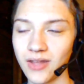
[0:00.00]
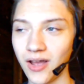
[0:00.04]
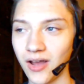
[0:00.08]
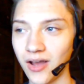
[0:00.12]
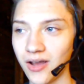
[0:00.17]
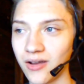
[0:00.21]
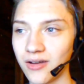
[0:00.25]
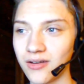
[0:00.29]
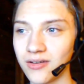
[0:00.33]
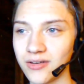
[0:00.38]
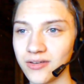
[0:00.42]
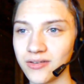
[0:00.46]

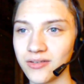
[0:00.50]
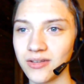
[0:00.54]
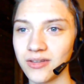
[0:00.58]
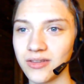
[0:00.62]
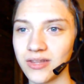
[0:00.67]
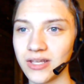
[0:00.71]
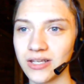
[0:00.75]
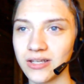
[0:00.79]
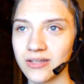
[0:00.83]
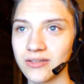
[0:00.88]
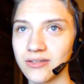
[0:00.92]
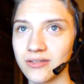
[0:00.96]
I honestly
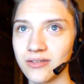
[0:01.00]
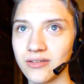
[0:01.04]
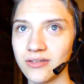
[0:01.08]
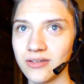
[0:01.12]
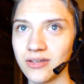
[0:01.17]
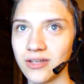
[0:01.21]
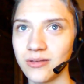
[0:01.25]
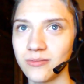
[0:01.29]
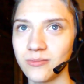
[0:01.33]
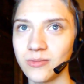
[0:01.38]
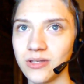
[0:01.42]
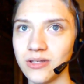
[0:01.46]
think it's a good
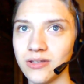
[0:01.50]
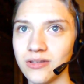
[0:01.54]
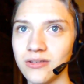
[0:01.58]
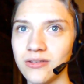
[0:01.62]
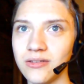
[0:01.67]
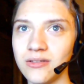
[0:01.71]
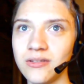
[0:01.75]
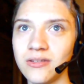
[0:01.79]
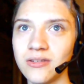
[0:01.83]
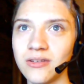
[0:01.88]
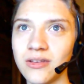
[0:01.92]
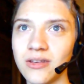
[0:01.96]
name
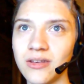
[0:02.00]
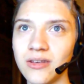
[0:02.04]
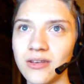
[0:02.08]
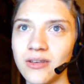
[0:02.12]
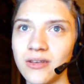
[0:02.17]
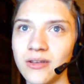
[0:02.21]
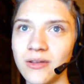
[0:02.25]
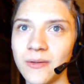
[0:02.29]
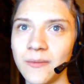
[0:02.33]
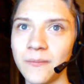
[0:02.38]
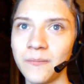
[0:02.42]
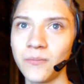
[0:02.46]
because
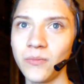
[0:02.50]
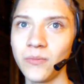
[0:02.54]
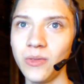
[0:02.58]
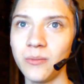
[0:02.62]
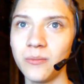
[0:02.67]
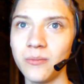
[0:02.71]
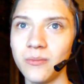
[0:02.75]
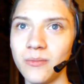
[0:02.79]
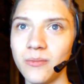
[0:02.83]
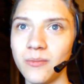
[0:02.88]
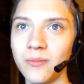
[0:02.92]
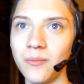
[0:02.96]

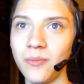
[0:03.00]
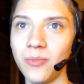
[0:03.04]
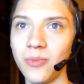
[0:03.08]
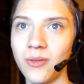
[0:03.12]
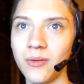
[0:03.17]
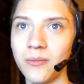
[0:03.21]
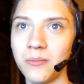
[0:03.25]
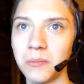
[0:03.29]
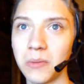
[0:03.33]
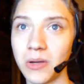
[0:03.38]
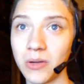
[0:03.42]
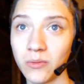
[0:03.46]

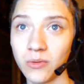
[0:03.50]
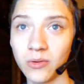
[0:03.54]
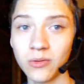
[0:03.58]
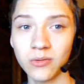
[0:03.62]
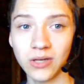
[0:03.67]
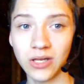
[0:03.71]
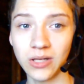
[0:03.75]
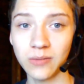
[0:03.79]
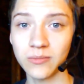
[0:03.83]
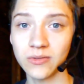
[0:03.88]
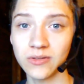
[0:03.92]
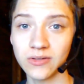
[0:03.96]
my real
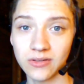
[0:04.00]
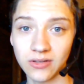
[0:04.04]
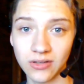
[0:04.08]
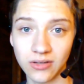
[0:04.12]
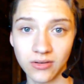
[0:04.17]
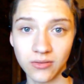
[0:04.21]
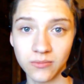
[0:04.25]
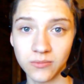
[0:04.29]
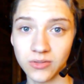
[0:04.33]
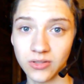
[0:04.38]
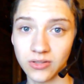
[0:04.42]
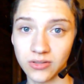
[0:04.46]
name is
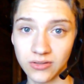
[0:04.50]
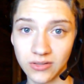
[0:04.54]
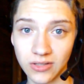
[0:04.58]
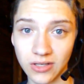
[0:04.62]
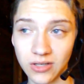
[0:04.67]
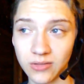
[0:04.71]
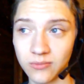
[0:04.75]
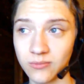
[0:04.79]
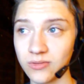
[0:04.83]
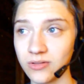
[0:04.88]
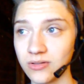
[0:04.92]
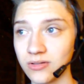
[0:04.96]
Tecumseh
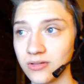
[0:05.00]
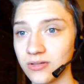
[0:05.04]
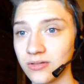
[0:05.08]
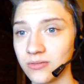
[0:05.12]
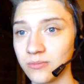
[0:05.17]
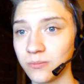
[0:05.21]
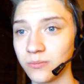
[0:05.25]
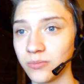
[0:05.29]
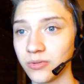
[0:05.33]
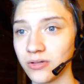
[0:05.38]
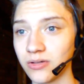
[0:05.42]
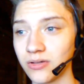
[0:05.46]
Simons,
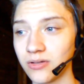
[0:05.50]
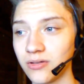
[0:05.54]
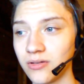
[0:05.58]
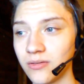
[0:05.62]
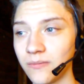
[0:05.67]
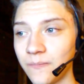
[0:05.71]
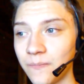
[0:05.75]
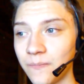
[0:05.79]
but